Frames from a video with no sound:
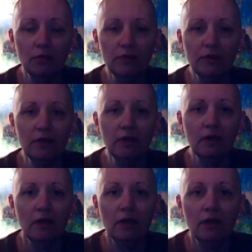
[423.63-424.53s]
within
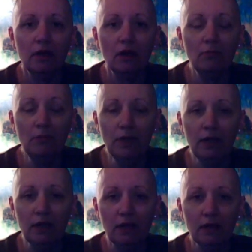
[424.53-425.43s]

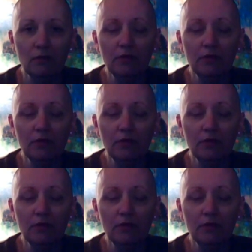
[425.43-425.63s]
me,